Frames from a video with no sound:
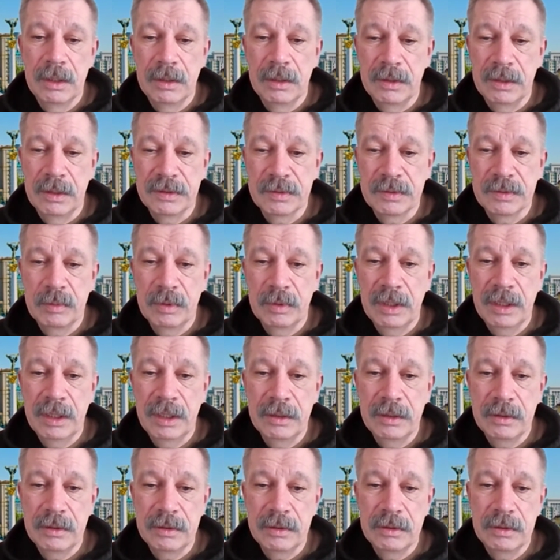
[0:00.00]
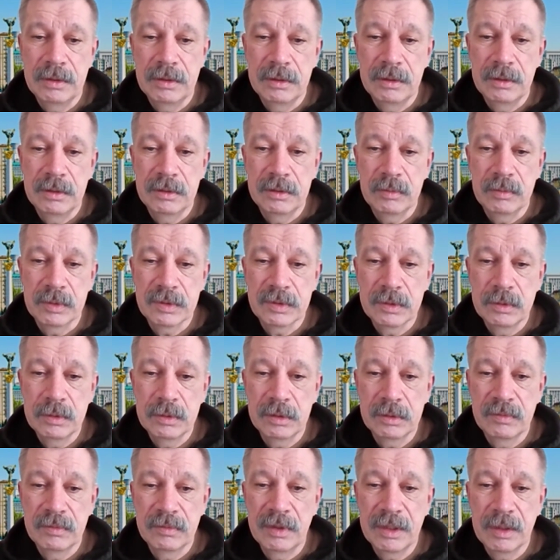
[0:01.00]
That's why it was
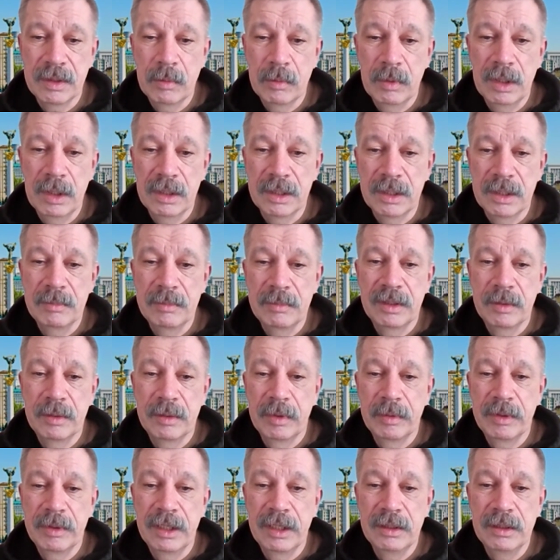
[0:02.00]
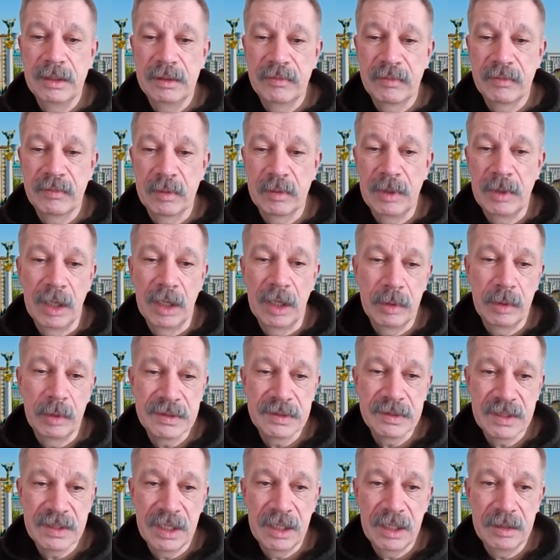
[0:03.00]
not very welcome at the beginning from our
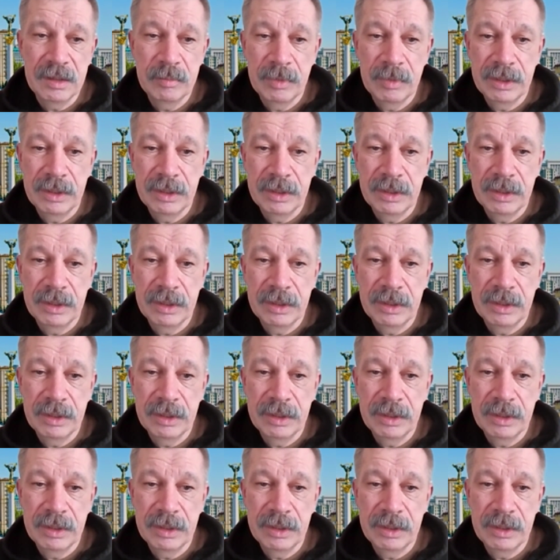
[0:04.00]
side.